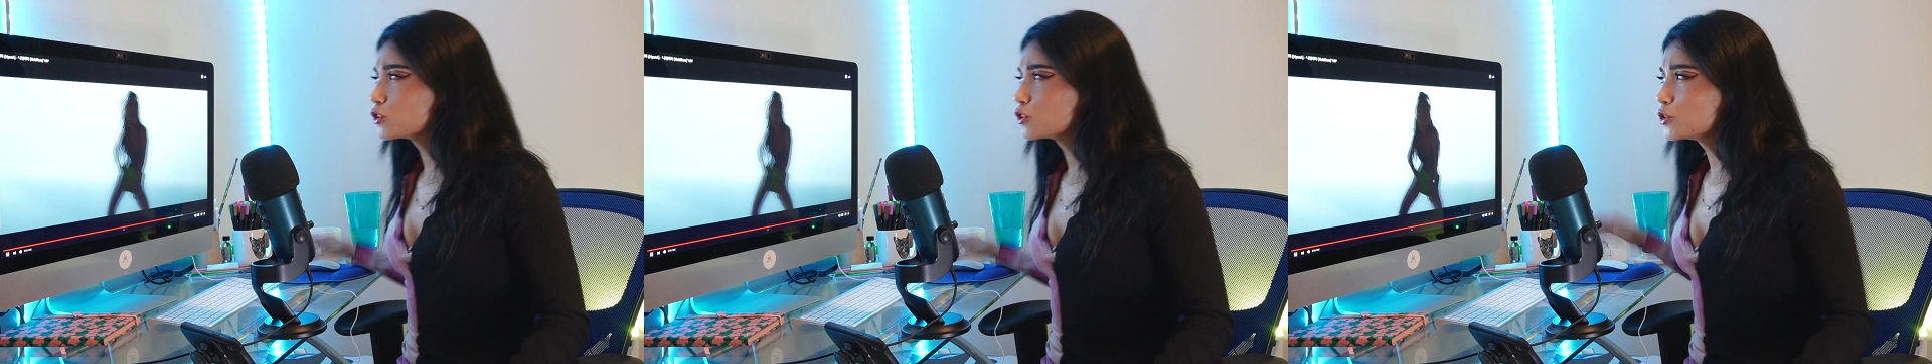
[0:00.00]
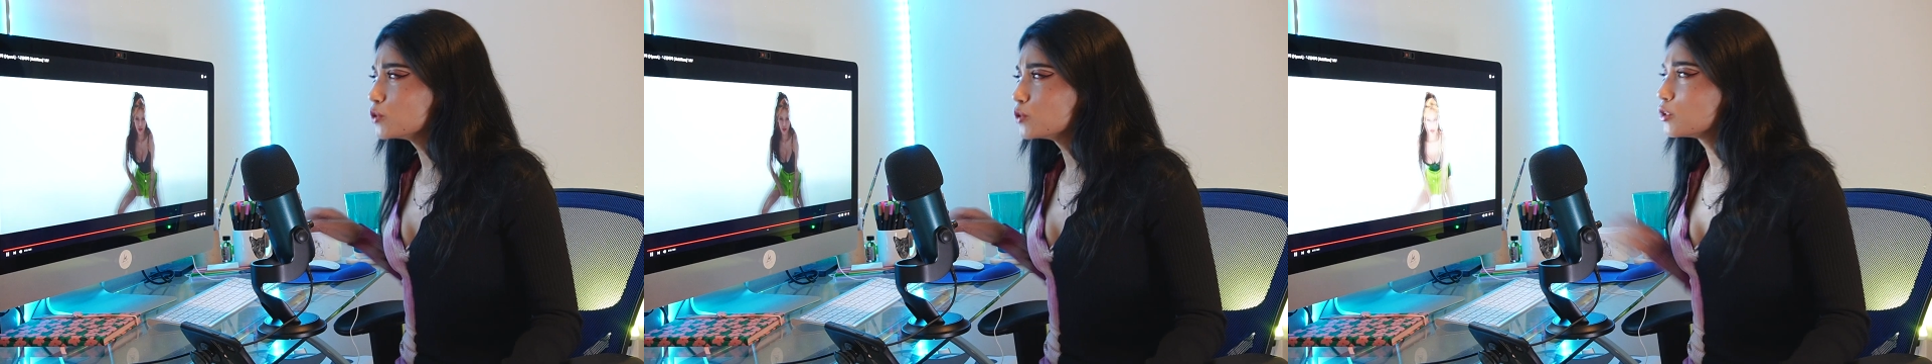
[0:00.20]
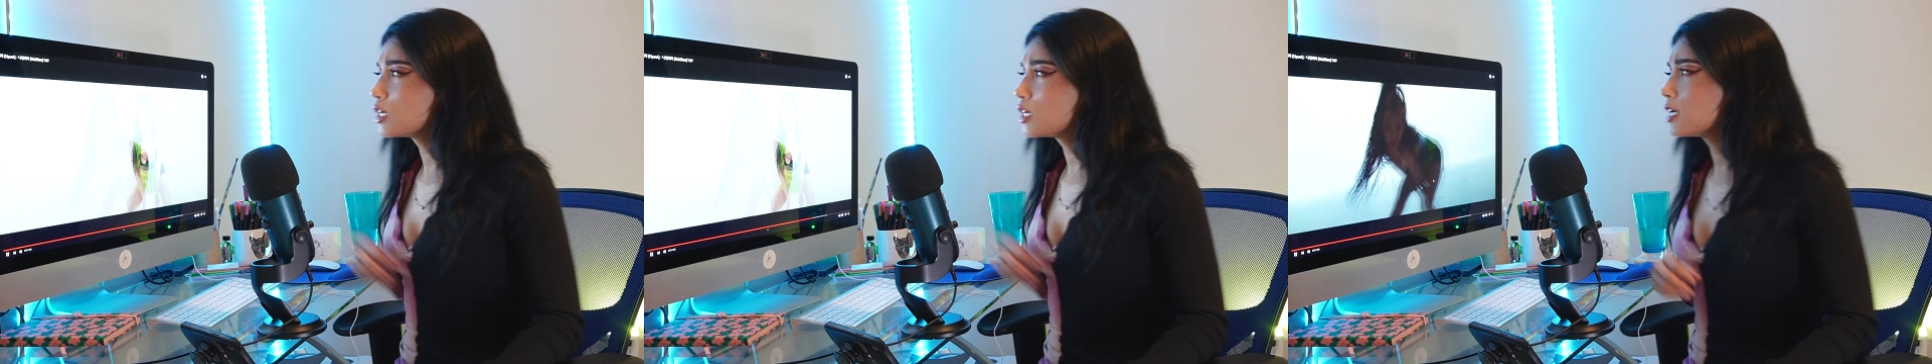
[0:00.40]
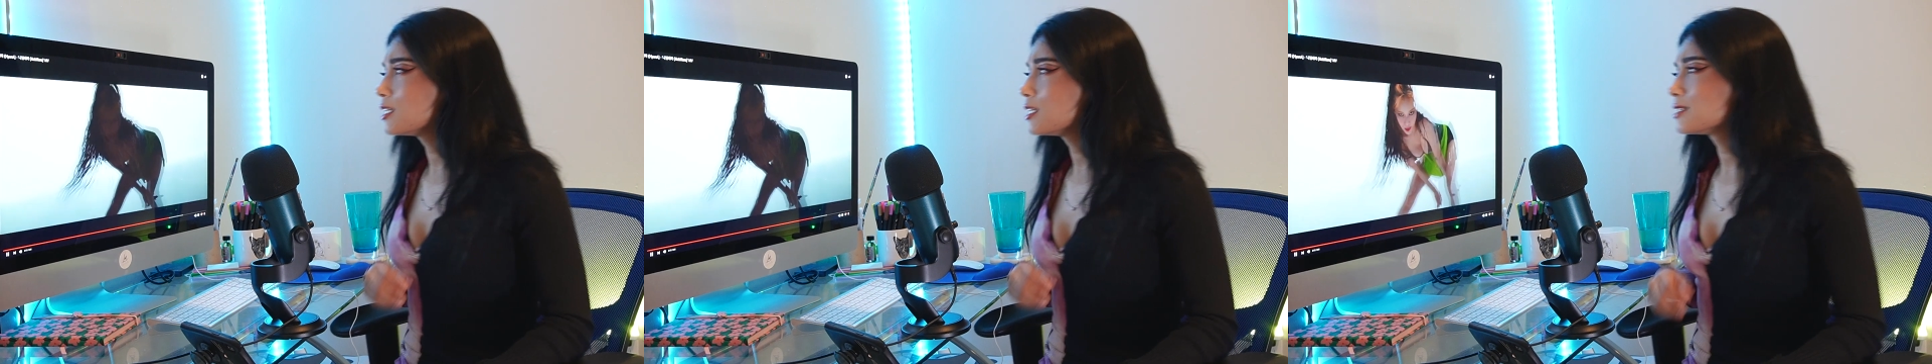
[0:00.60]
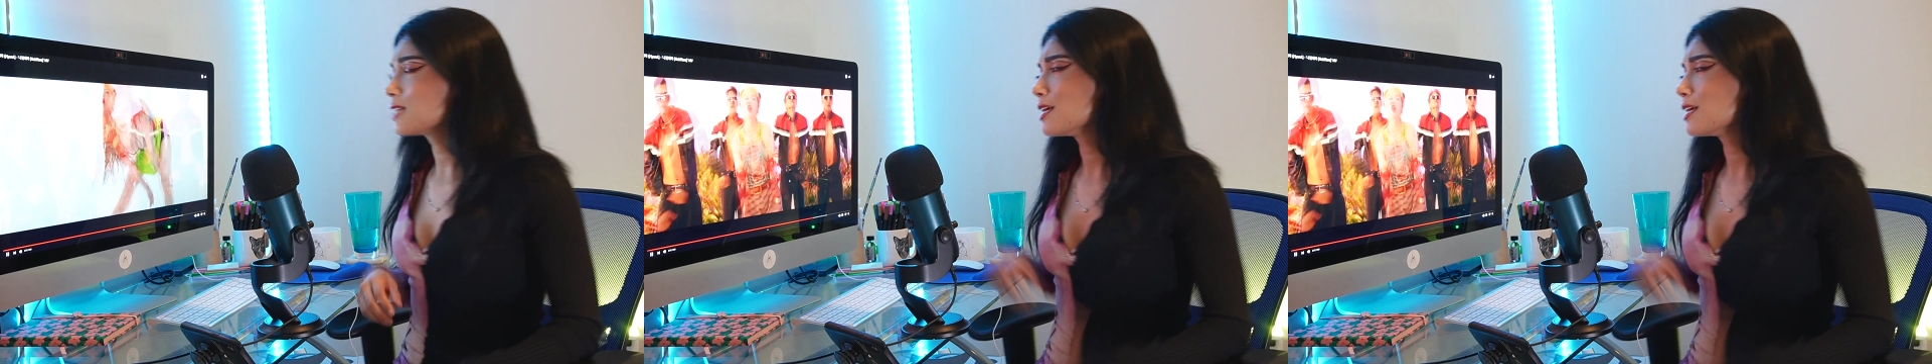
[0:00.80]
HyunA
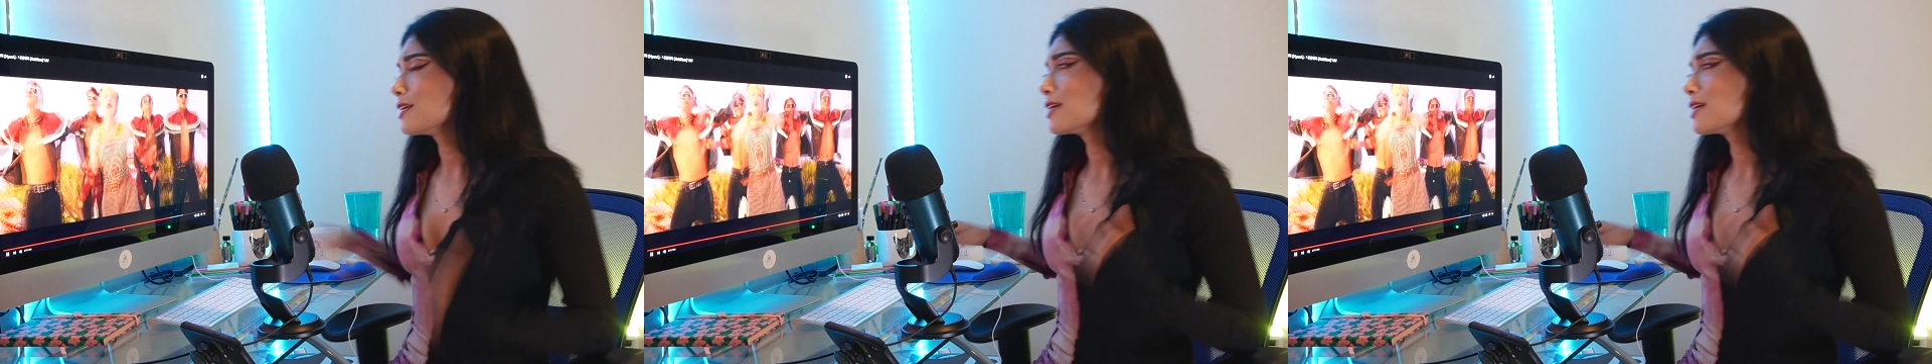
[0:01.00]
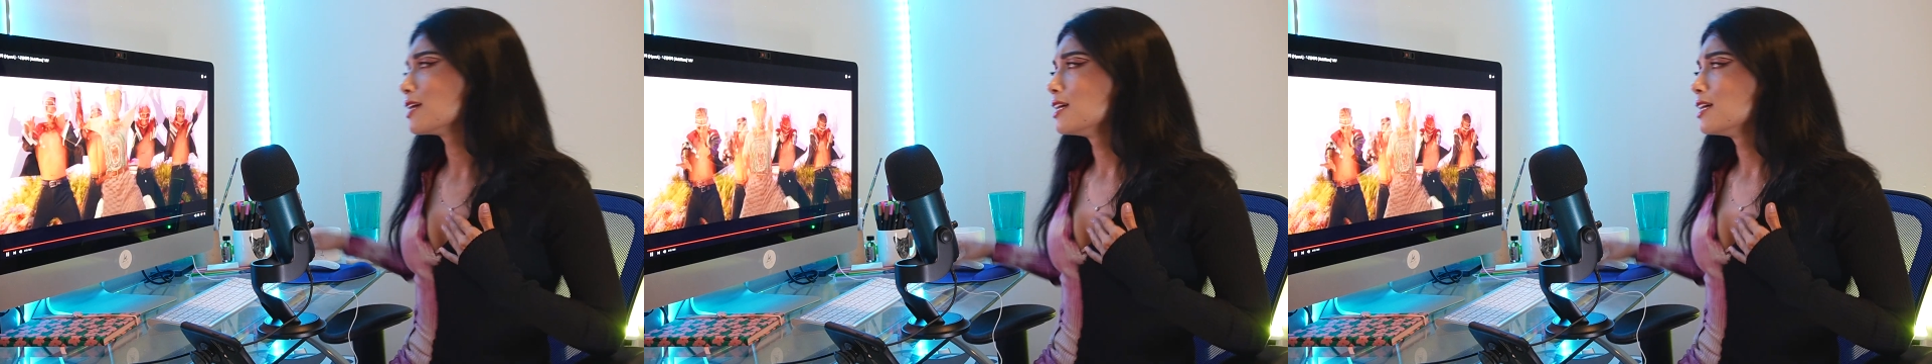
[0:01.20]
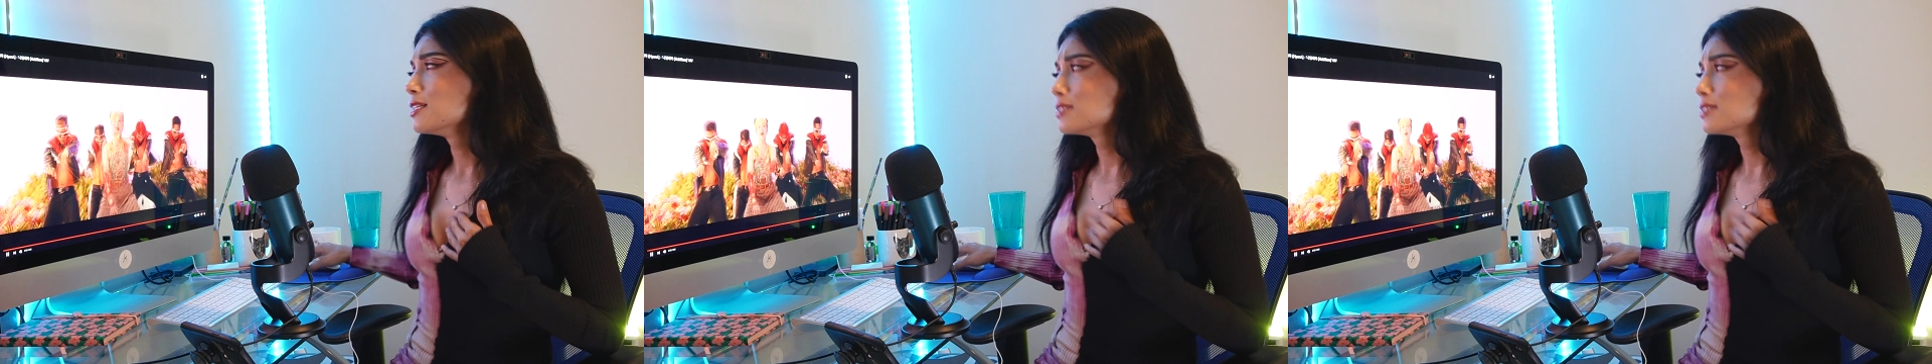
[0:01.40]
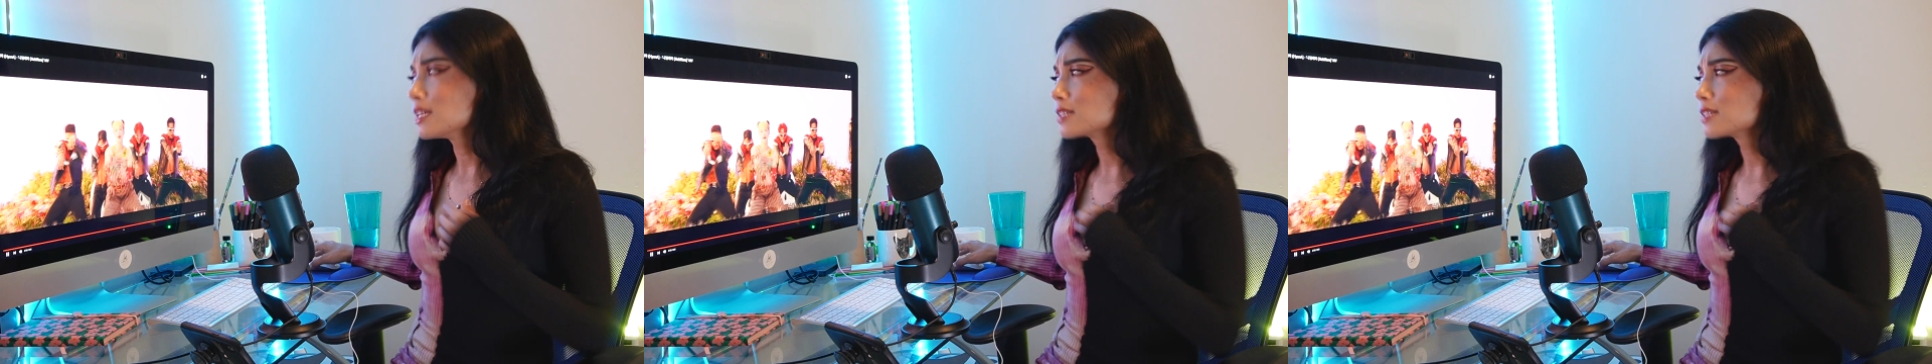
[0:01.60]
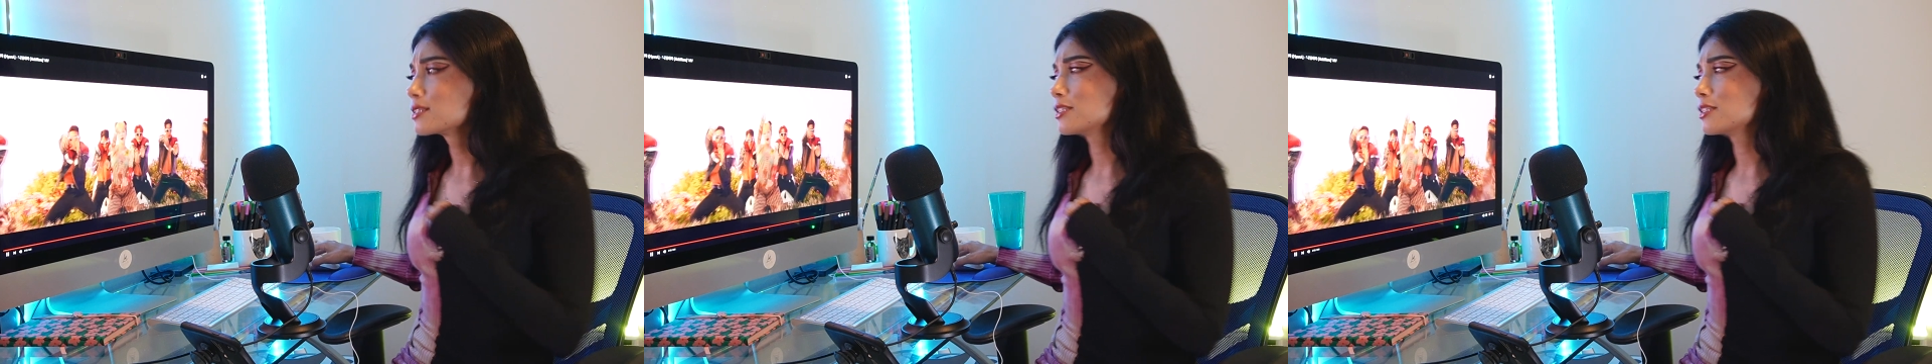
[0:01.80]
is like
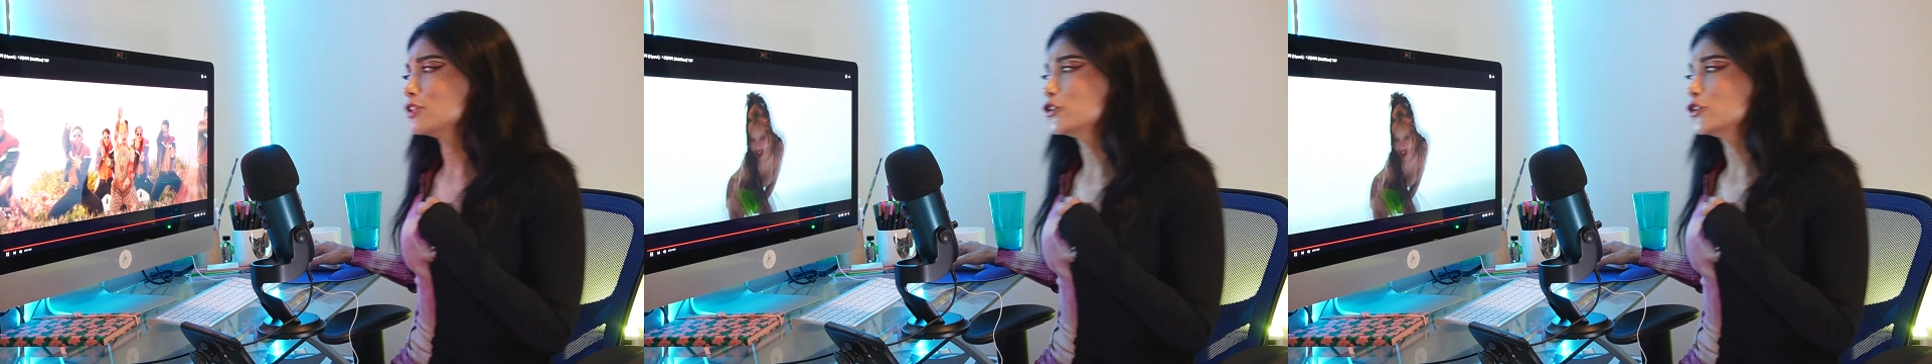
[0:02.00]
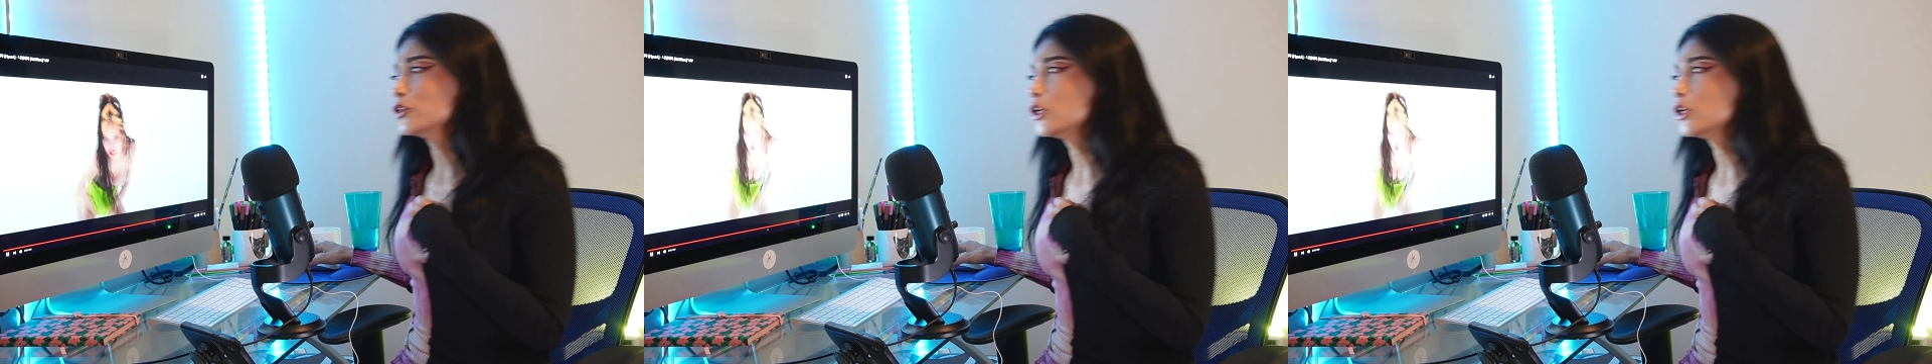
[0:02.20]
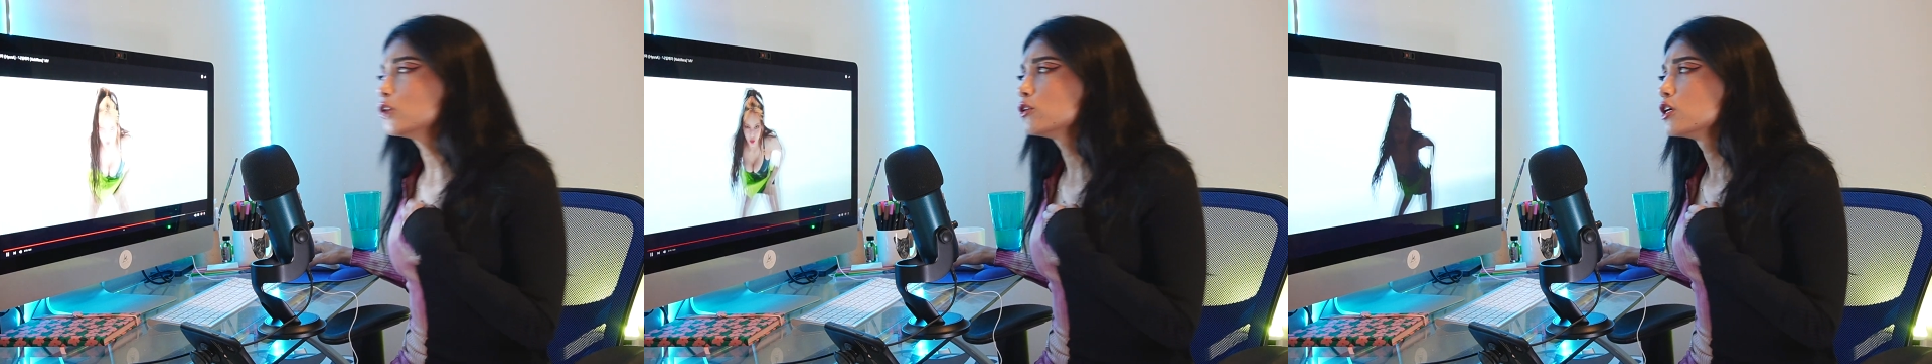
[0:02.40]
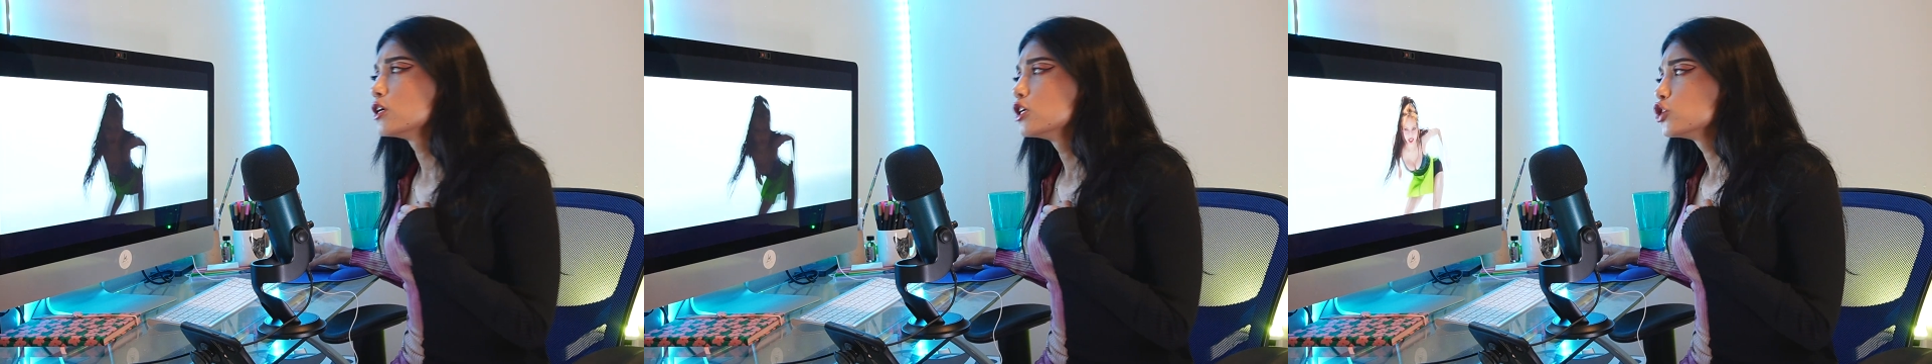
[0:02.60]
sexy, you know?